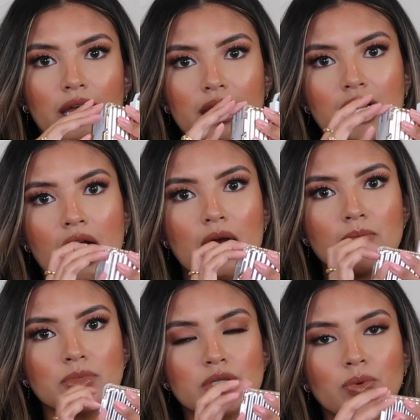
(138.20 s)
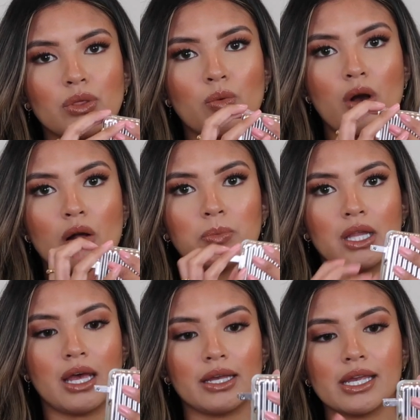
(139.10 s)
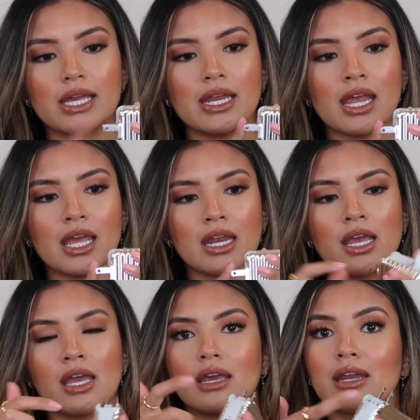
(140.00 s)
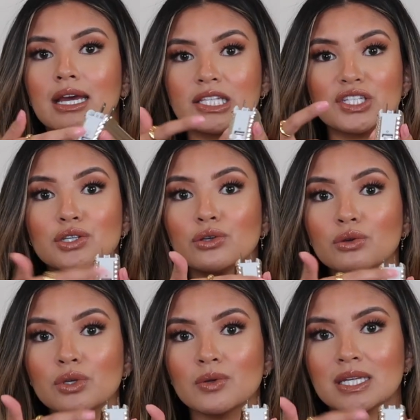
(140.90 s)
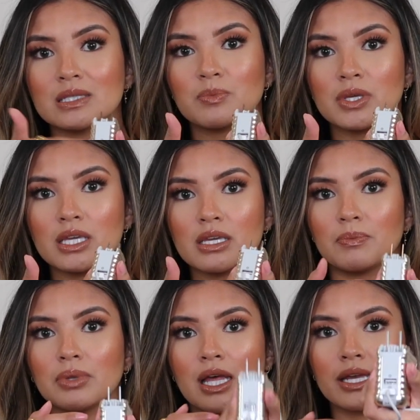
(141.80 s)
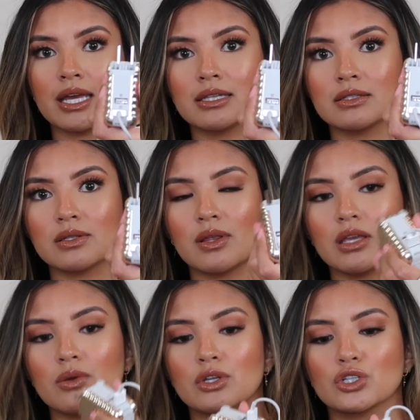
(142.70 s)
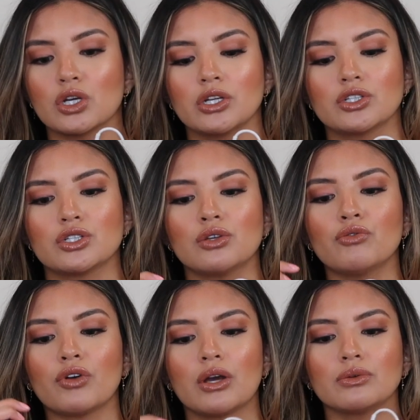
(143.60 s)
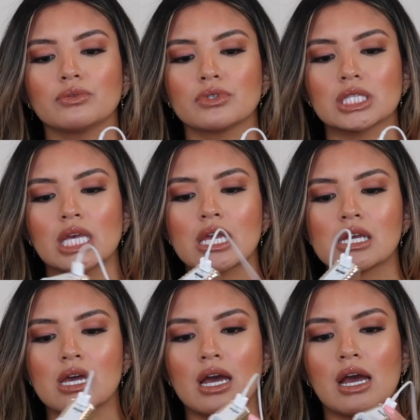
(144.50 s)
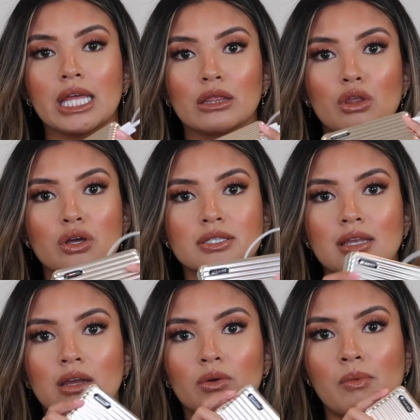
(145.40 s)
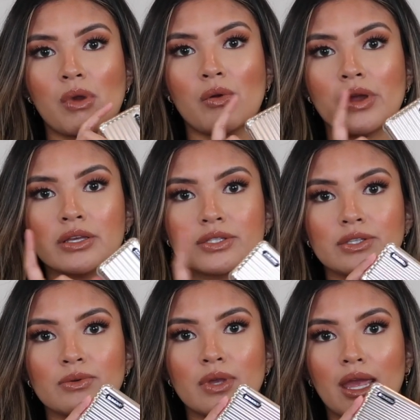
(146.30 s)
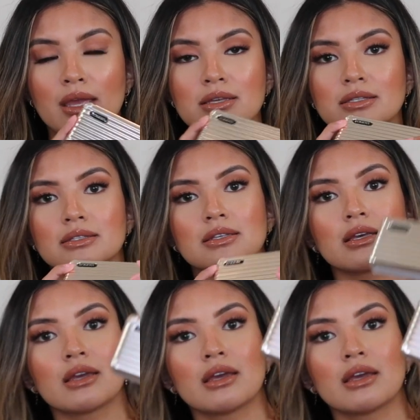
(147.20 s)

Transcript: it comes with the wall plug in it. It has 2 USB plugins so that you can charge 2 phones. It looks like a Ramos suitcase.